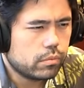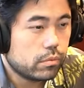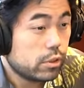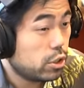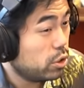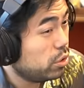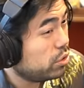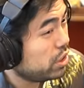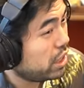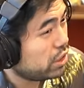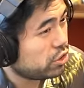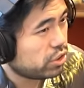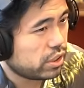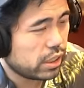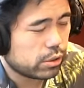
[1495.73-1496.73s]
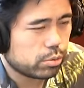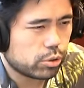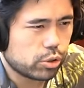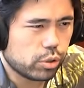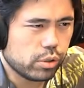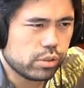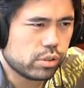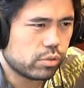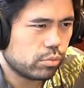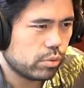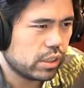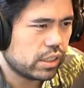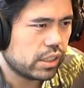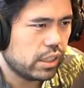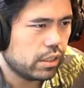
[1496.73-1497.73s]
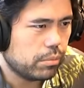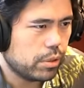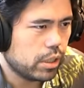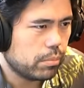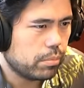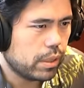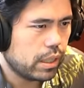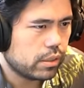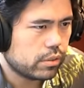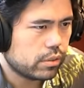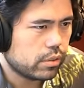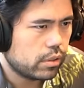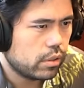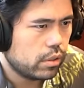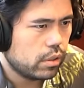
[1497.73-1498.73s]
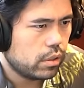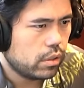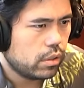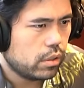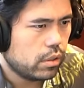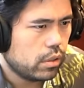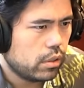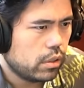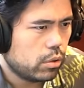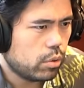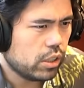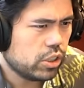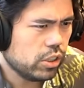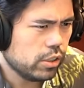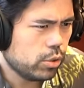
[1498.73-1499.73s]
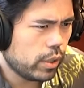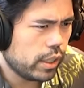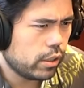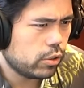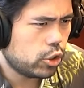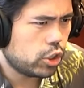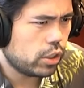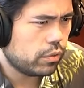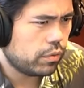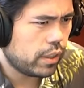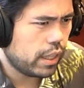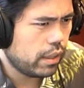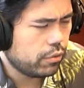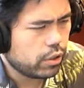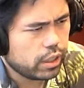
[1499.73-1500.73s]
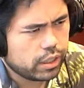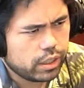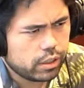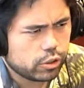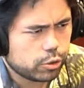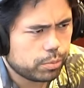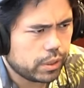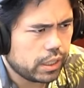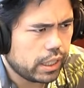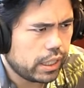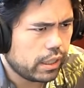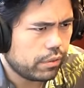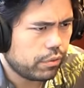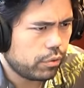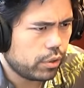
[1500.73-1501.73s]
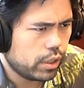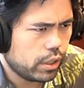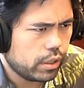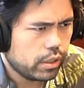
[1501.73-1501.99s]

Goes h6, which looks risky to me at best. Questions: do I go g5 or I think I'll just play knight f3.